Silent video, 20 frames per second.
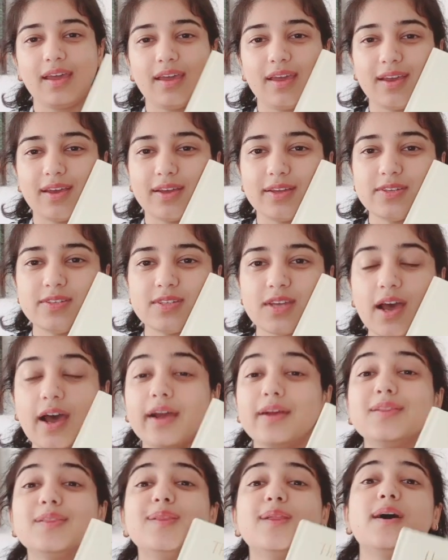and
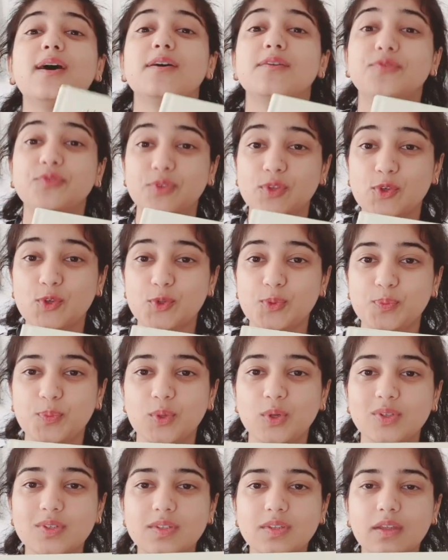I love those
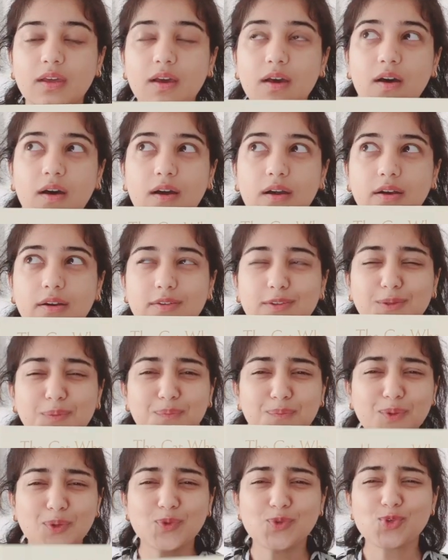books. They are the
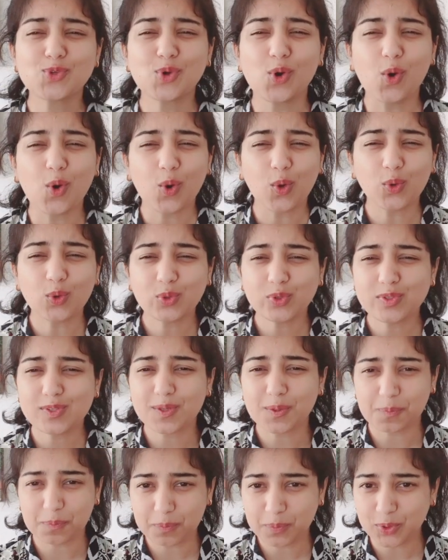most
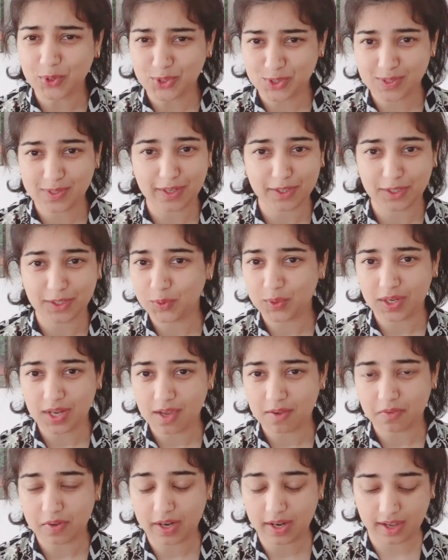wholesome books that you can
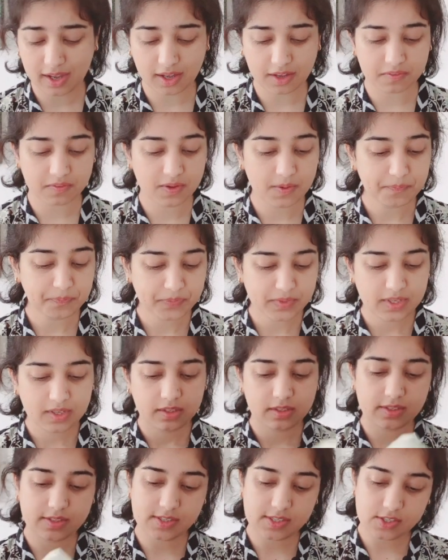ever have.
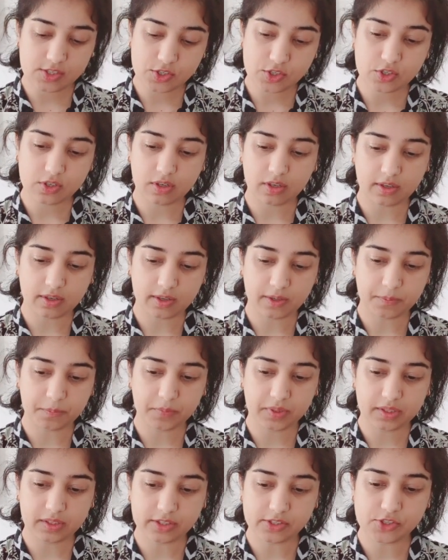This is
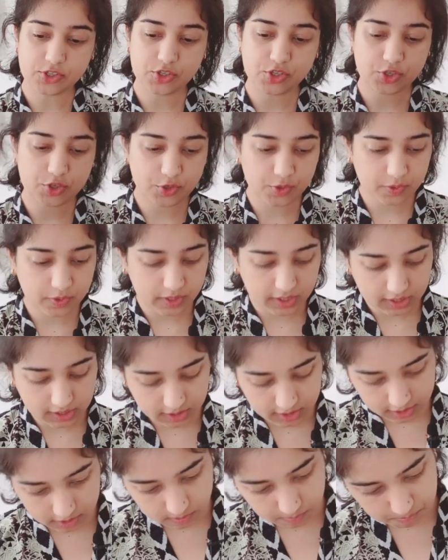um,
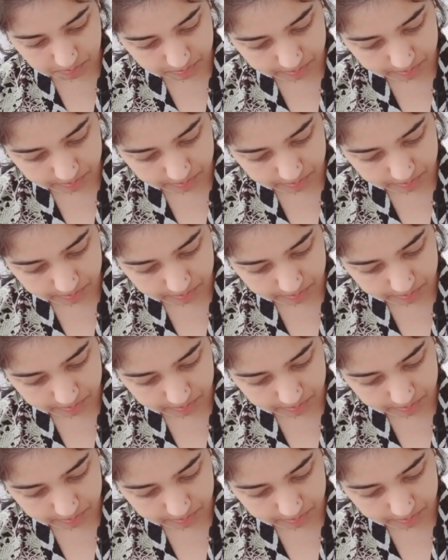illustrated